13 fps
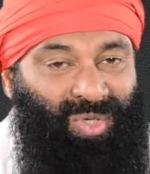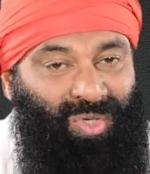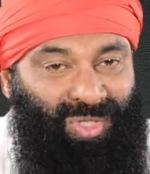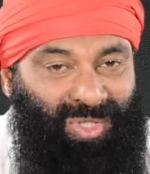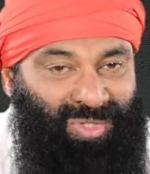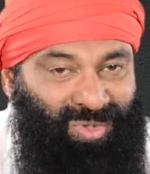
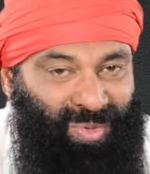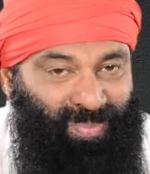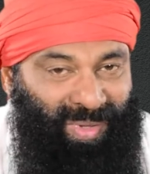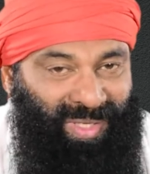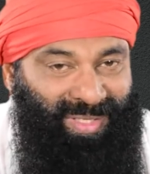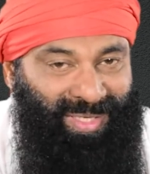Talking to
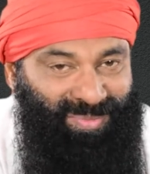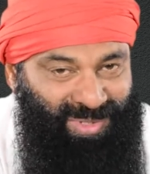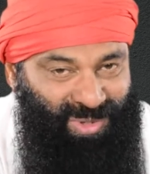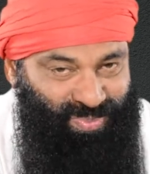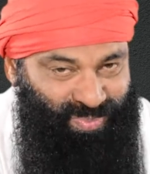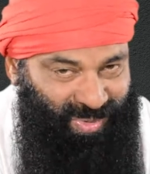the pet
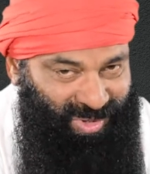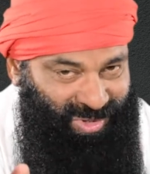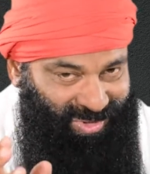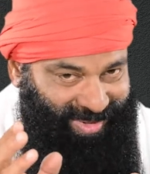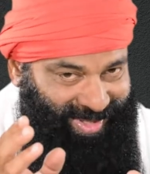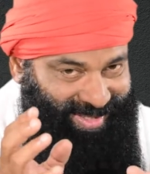and
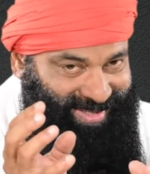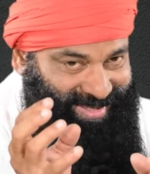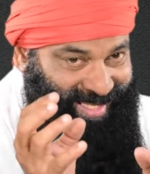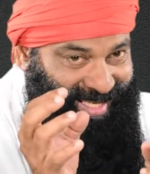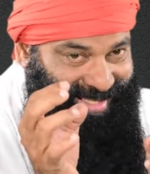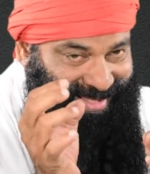spirituality.